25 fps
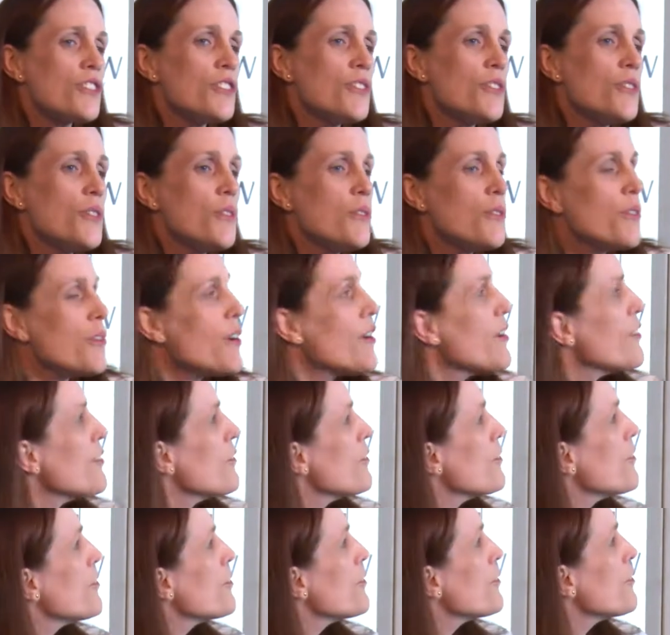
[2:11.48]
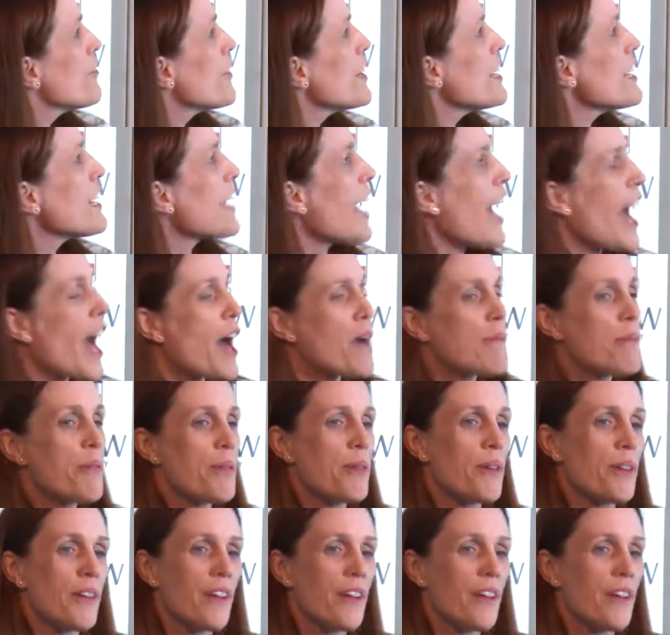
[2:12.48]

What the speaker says: to recap,